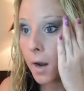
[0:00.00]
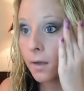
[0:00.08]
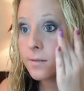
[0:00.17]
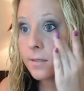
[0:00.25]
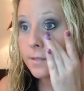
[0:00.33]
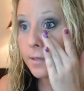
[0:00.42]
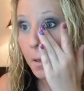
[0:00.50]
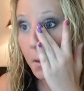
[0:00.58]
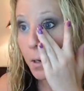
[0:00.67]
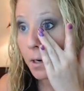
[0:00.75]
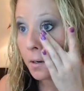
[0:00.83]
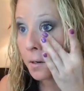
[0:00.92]

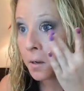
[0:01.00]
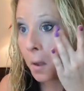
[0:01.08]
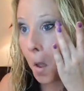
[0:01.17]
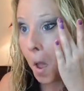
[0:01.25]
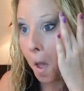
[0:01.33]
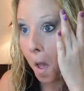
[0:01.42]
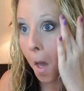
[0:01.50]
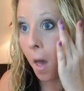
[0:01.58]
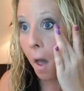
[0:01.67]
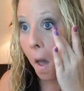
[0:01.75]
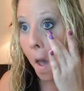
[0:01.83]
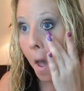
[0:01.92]
concealer
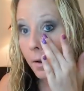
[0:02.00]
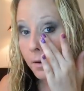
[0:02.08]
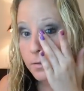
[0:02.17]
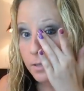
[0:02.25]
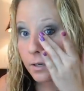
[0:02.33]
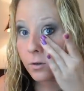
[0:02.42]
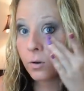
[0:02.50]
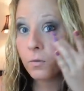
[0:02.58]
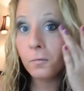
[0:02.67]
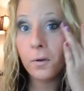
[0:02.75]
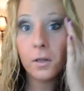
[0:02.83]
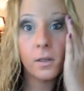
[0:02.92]
because then you
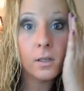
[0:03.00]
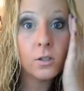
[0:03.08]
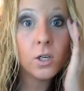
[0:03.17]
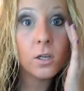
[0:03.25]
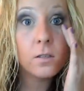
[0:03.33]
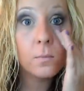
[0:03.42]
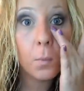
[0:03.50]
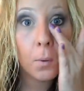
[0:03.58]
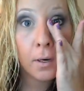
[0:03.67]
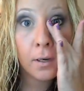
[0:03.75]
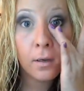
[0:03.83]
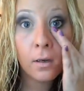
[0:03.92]
can really just
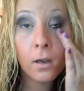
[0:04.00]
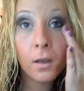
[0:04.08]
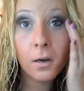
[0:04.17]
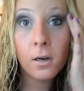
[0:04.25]
brighten